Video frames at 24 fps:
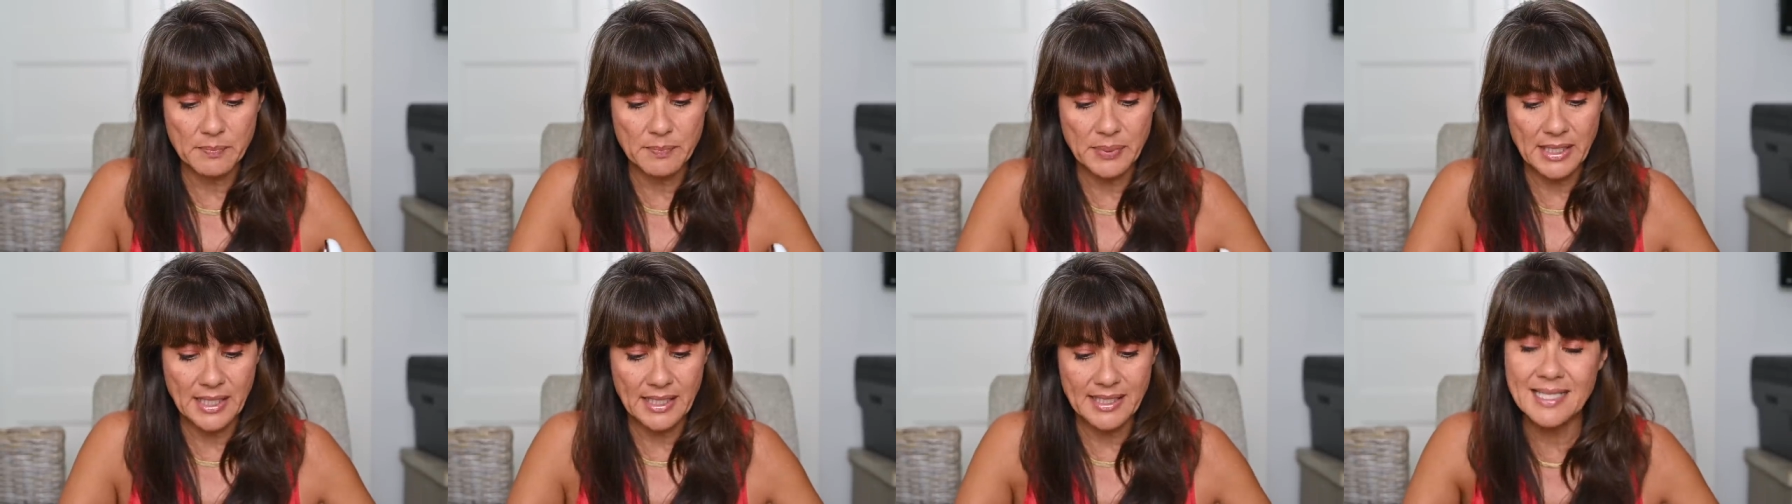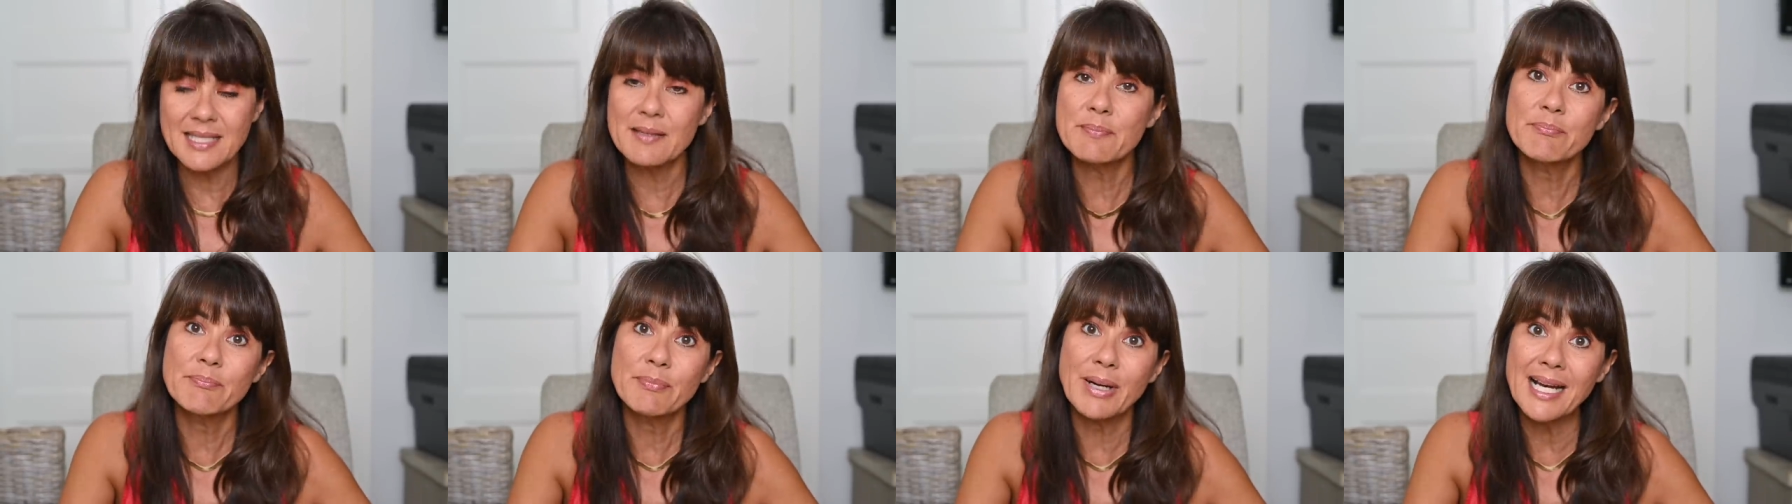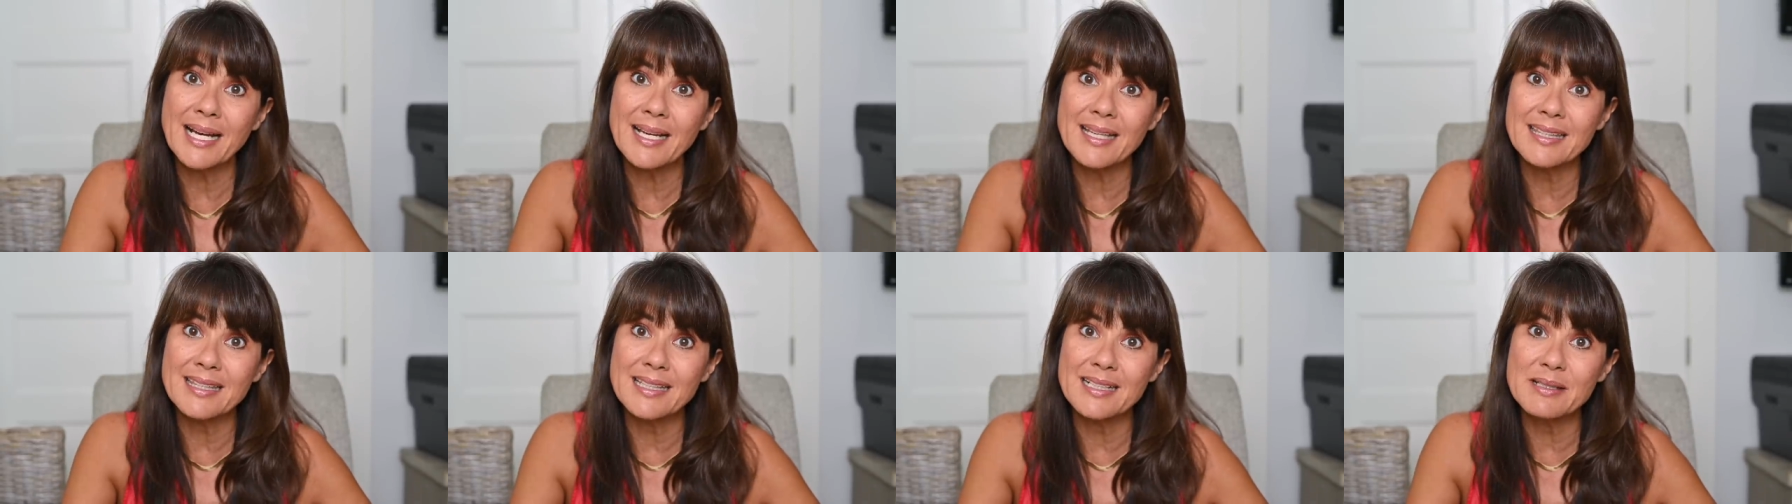but I keep
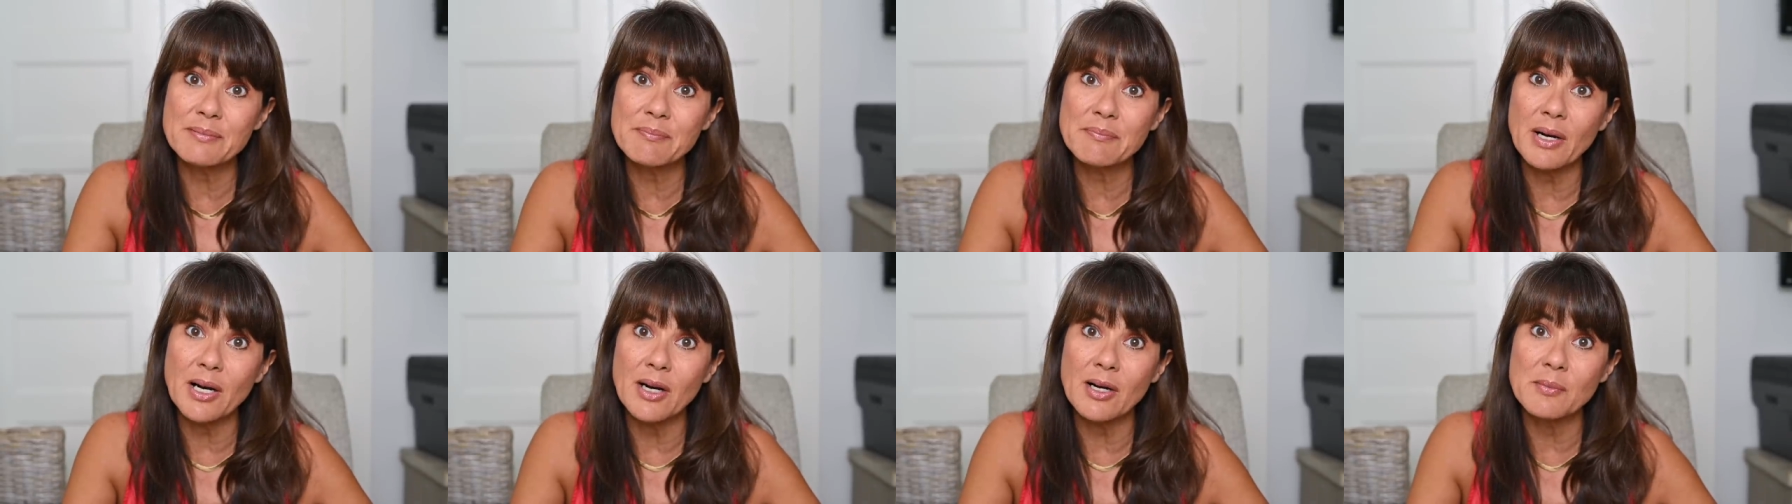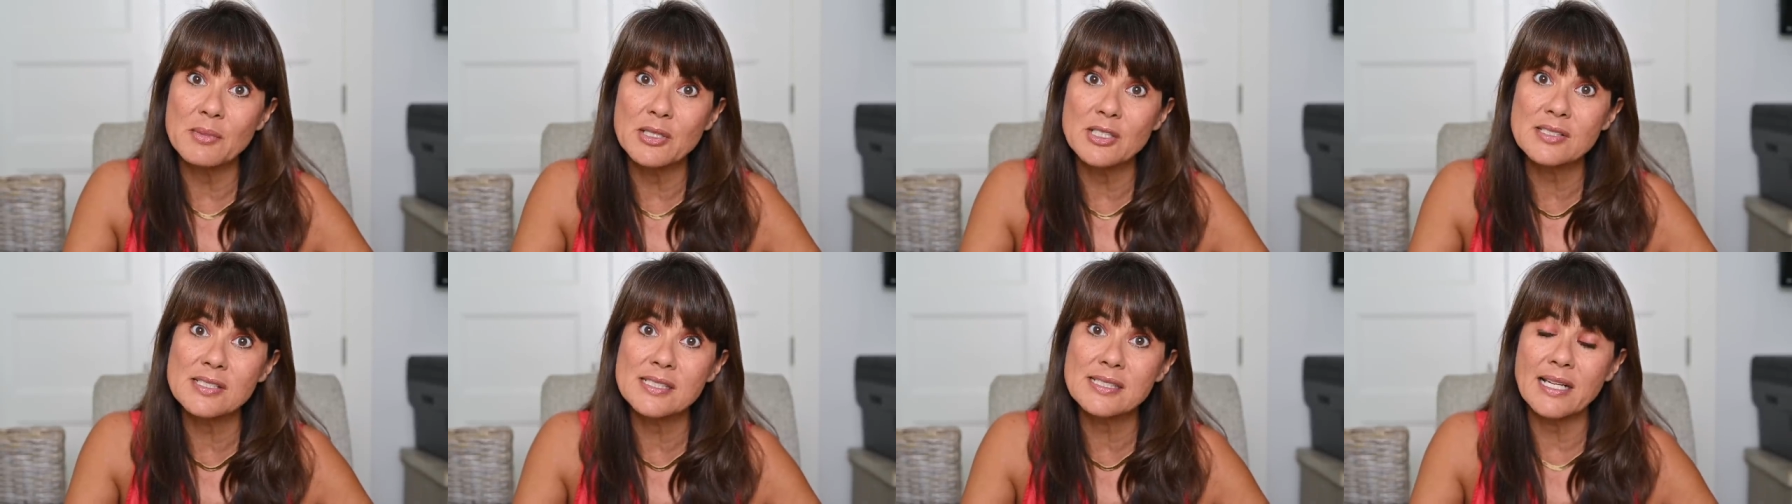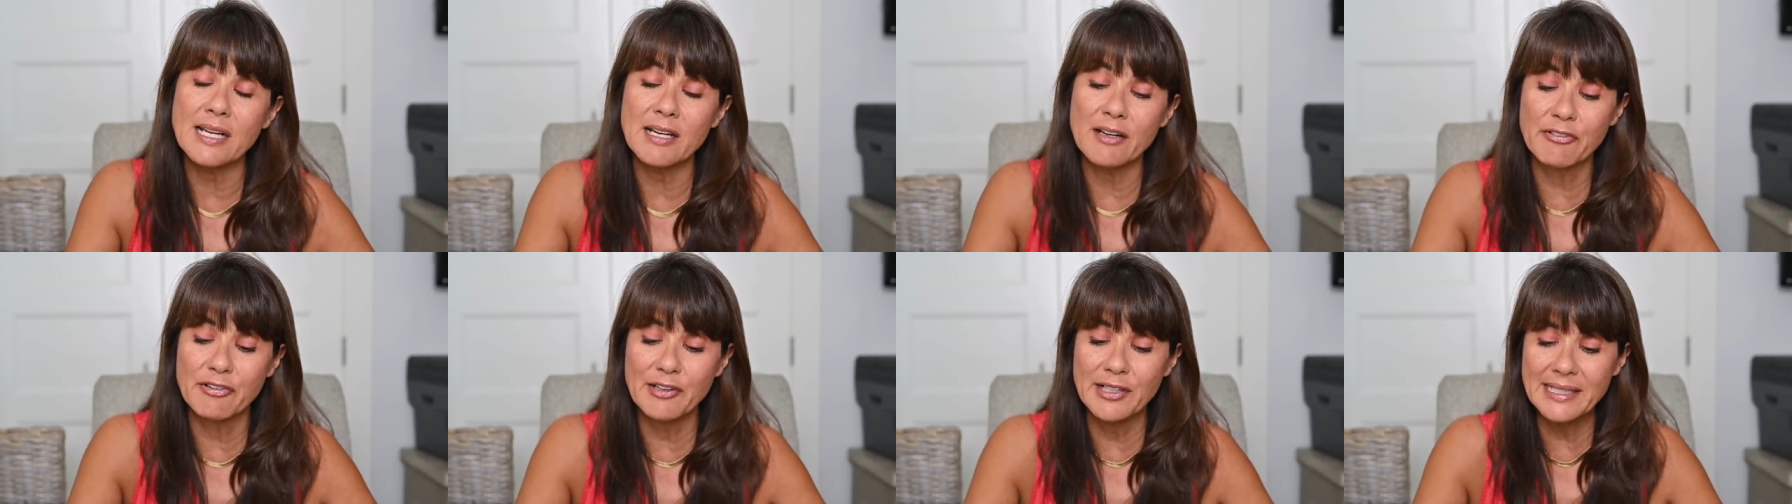buying them almost
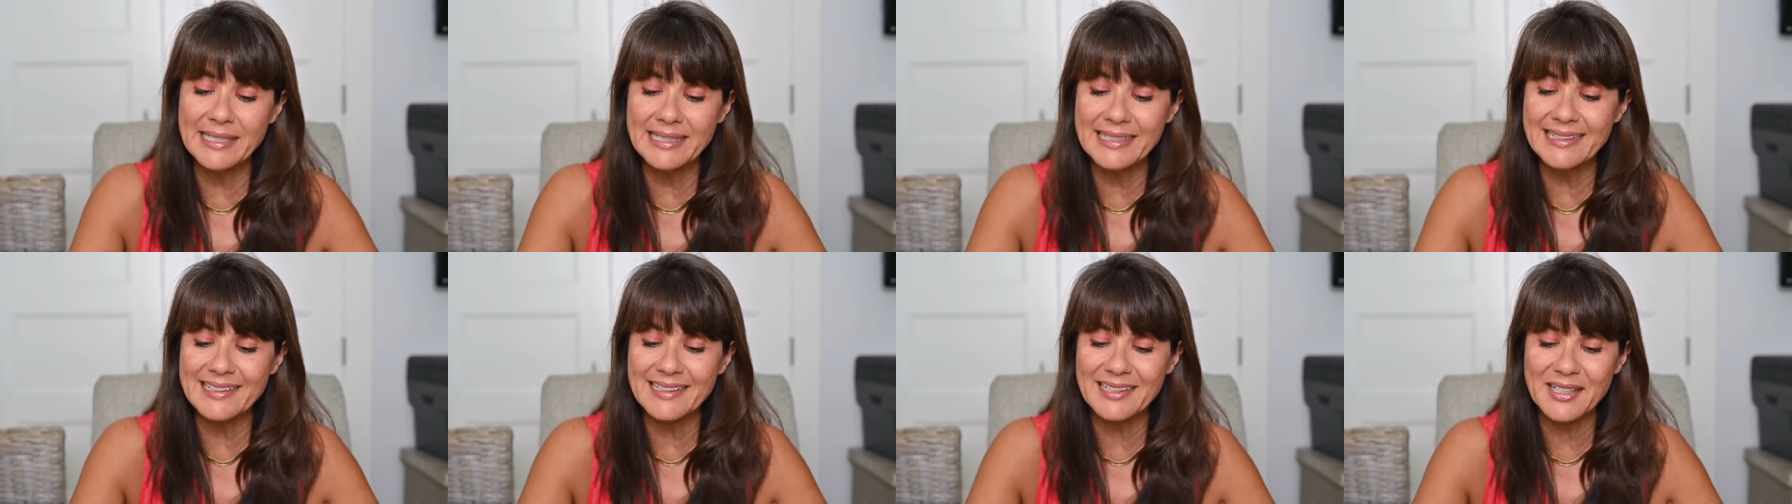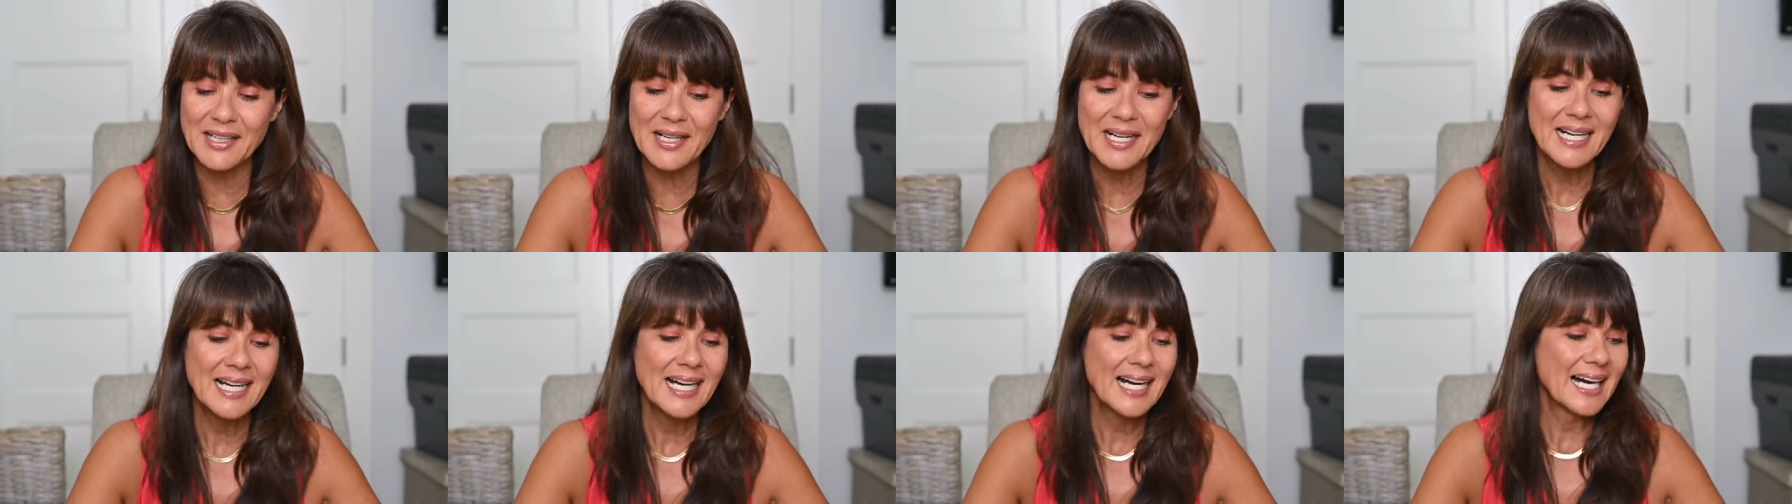every year